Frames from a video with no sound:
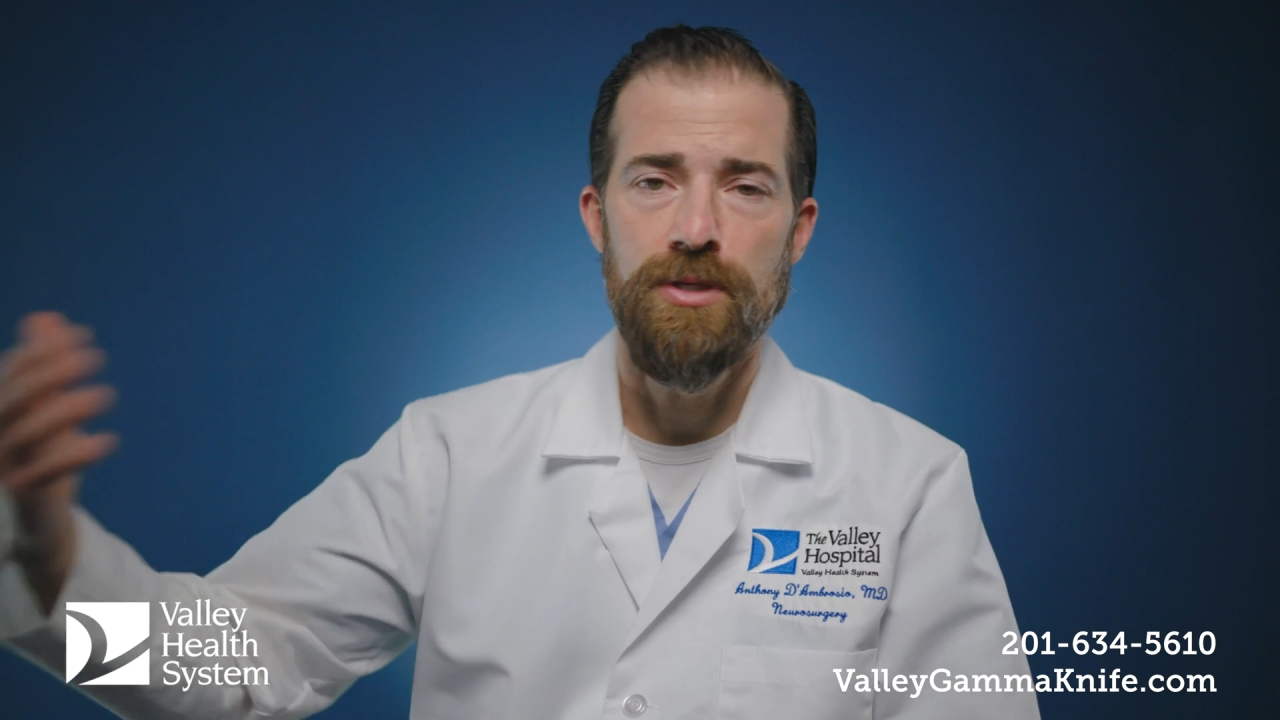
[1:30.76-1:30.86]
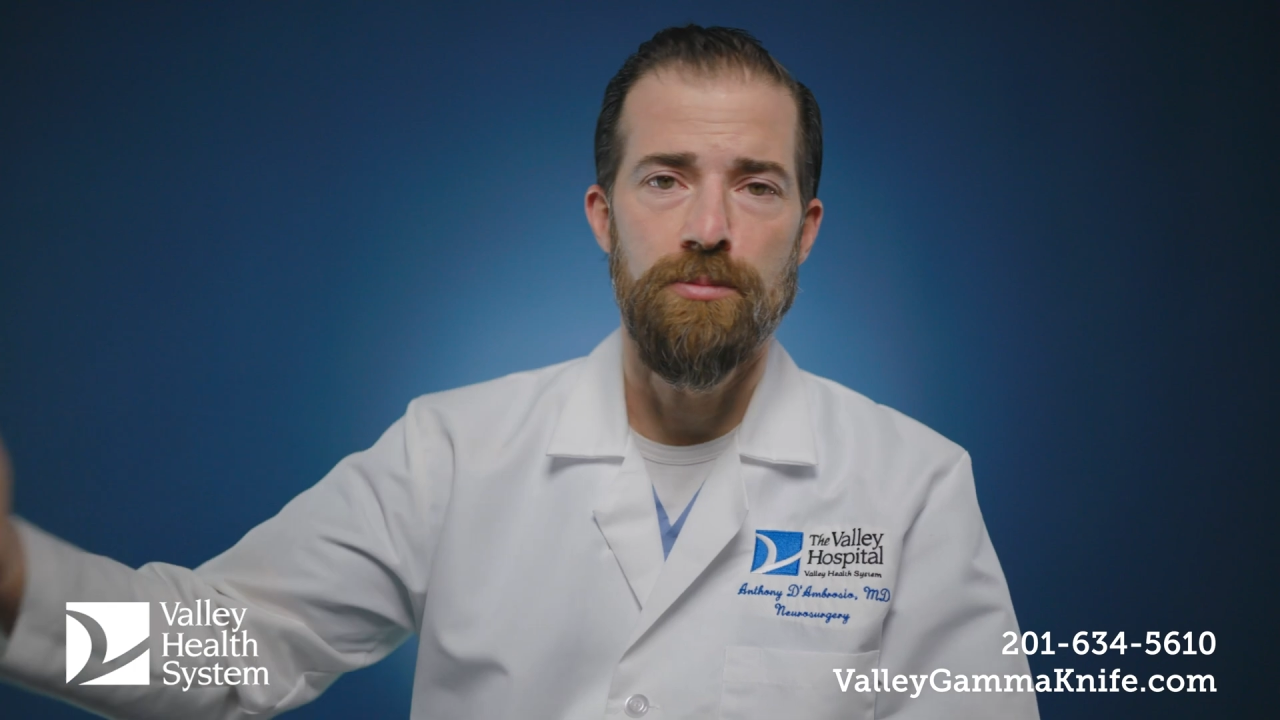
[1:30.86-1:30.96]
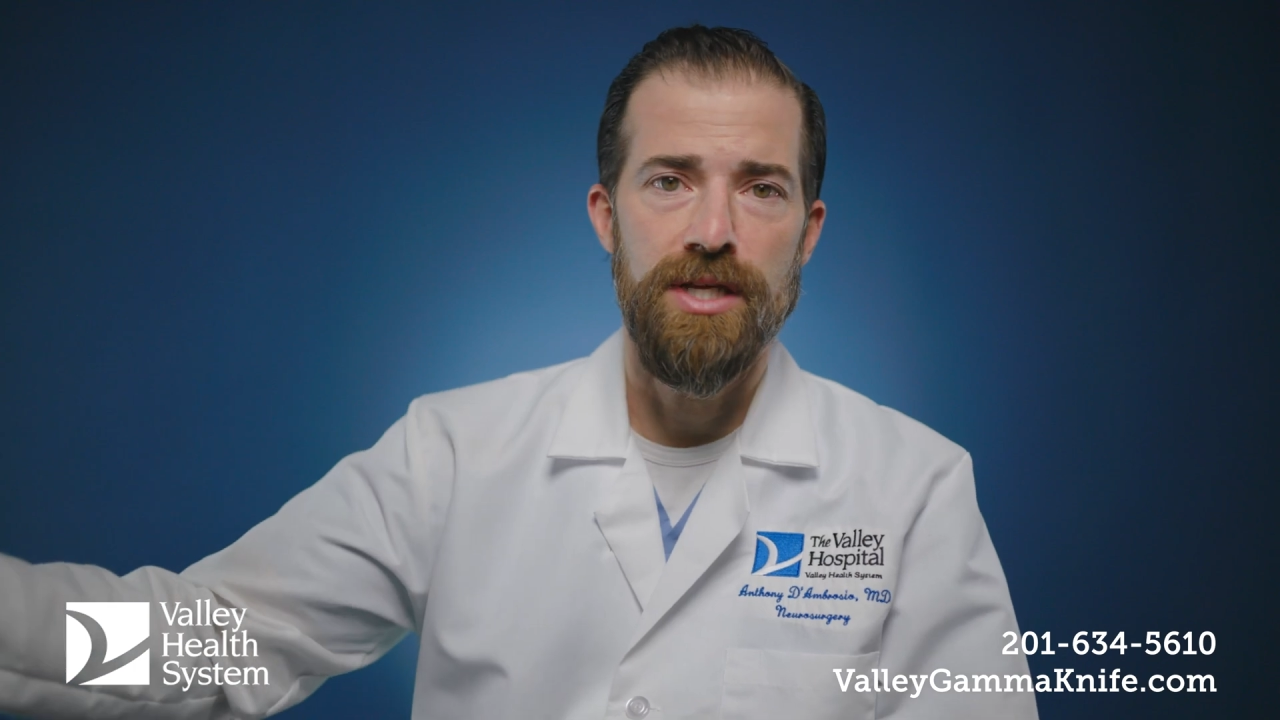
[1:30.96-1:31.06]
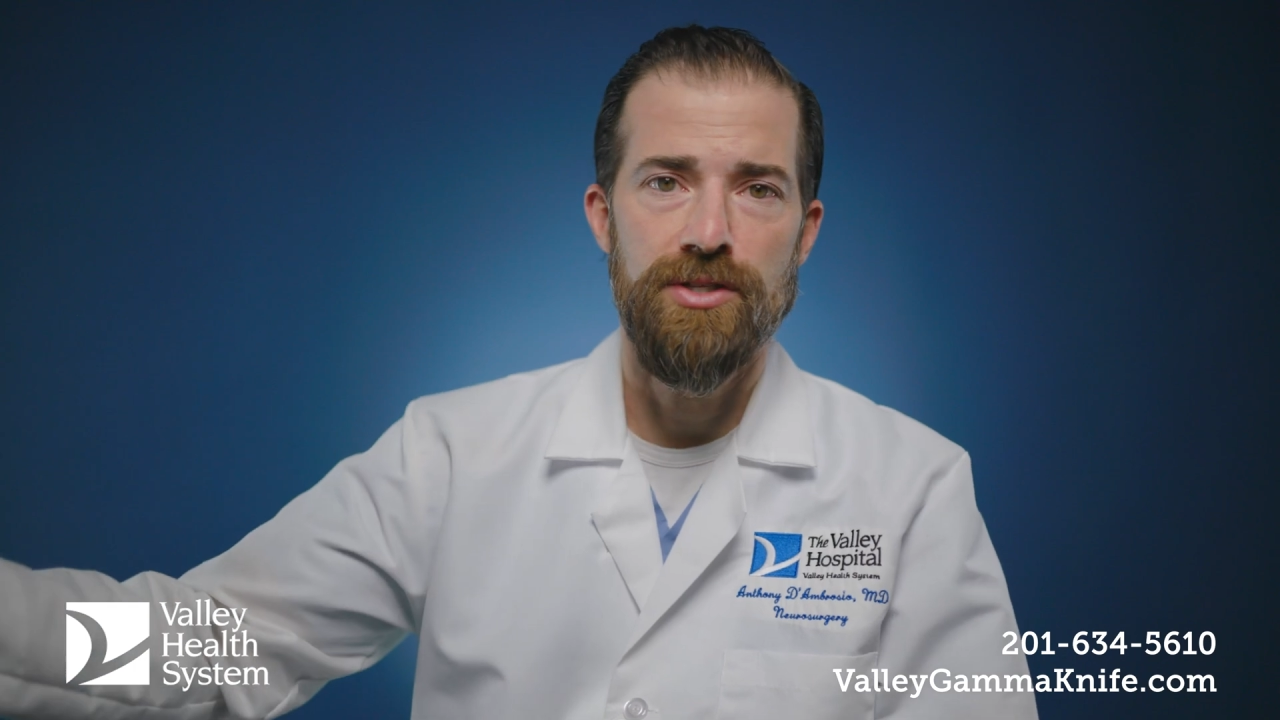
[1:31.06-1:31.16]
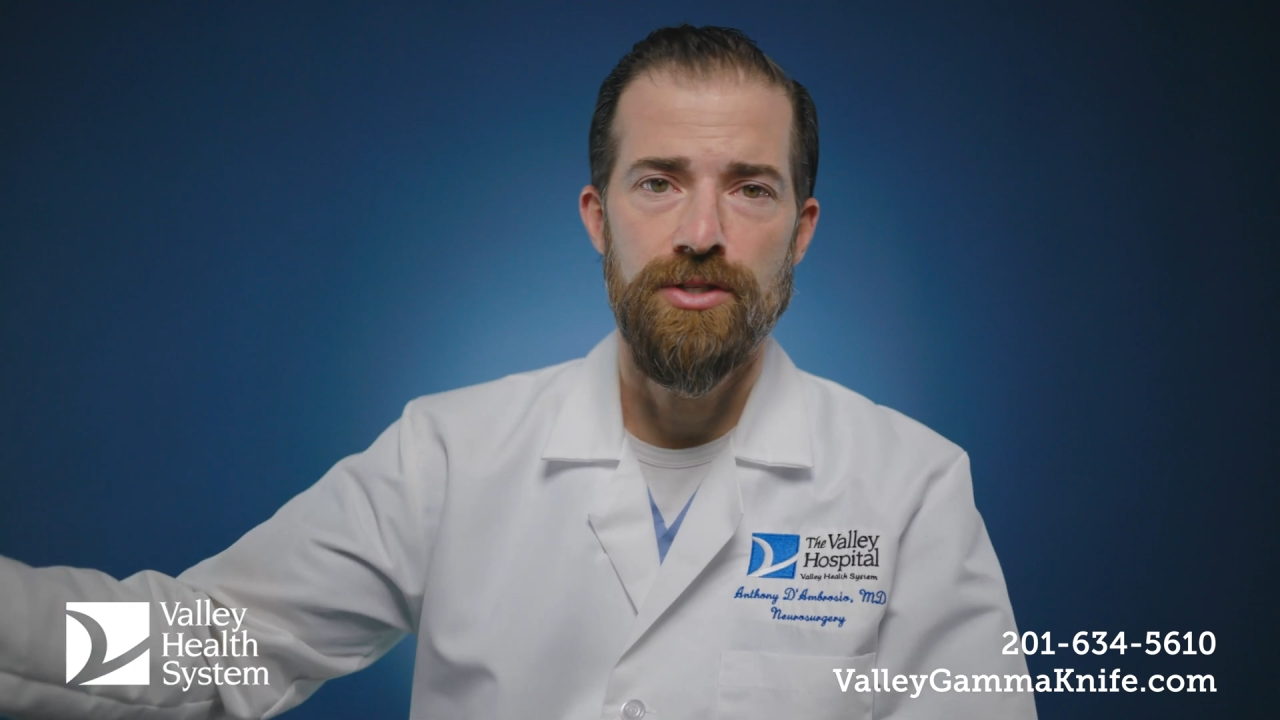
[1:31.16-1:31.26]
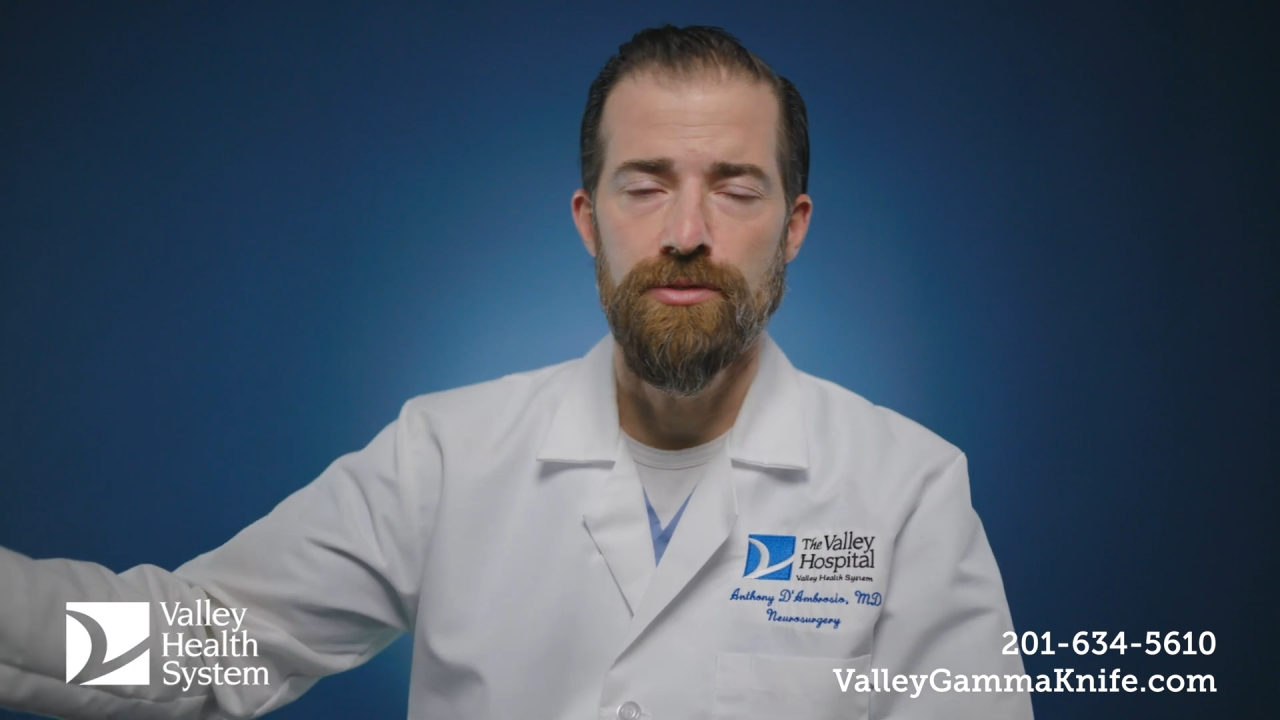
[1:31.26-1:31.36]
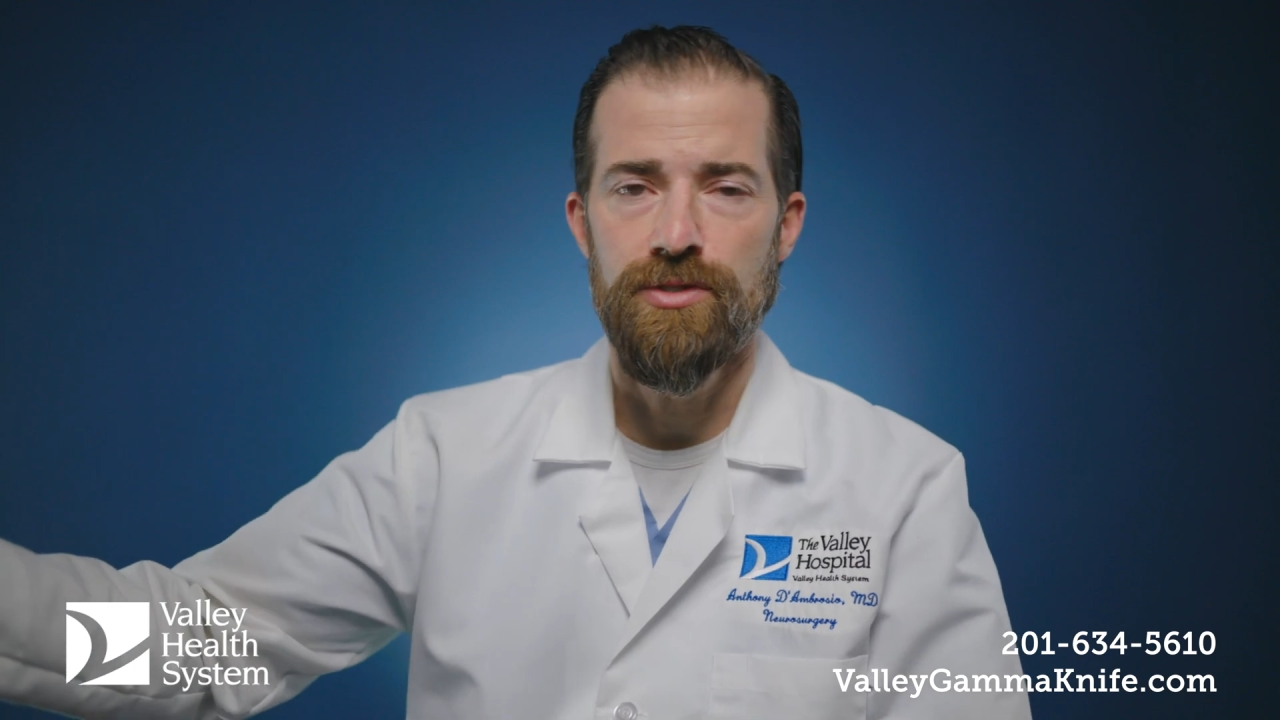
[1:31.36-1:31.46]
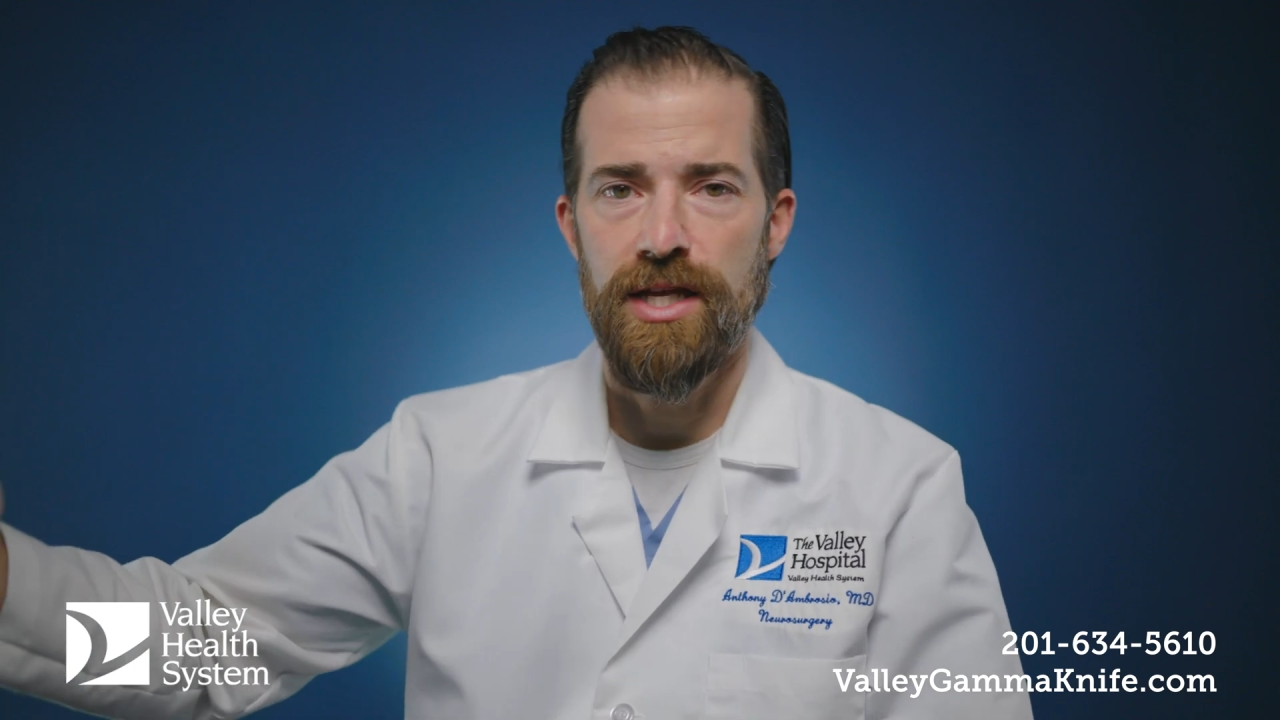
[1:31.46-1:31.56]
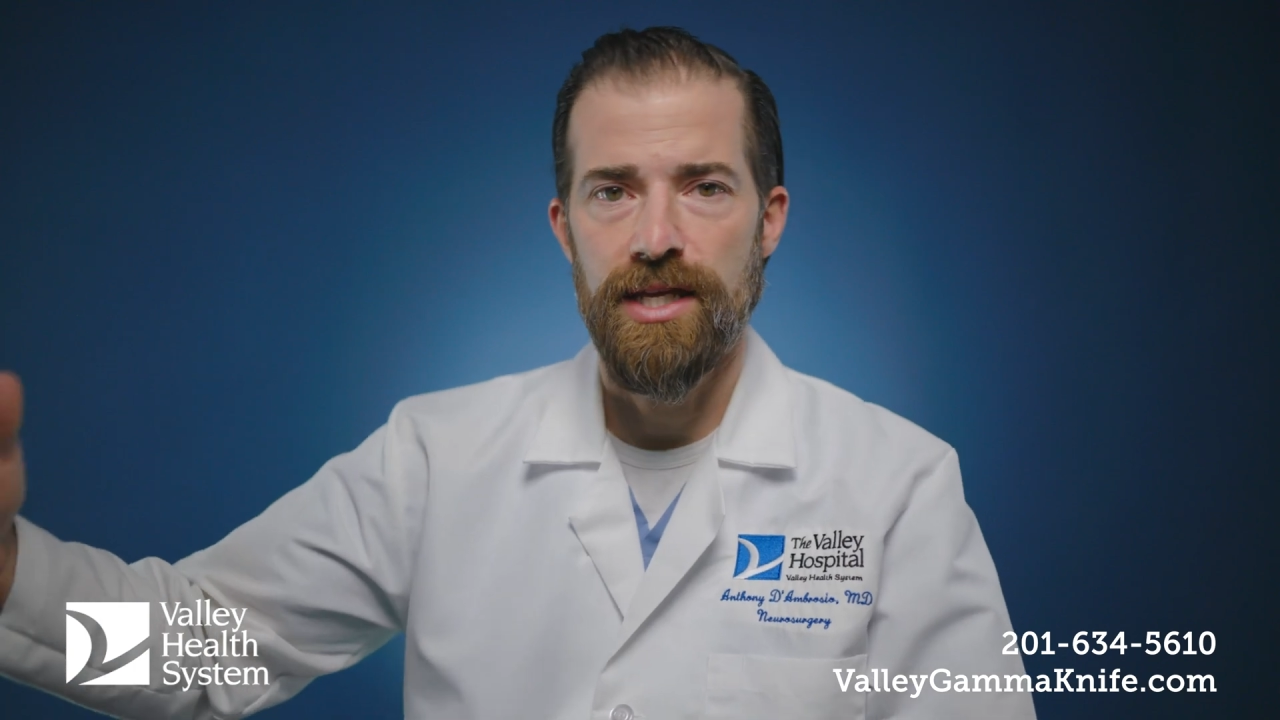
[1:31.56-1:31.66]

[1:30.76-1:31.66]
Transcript: to be a patient who's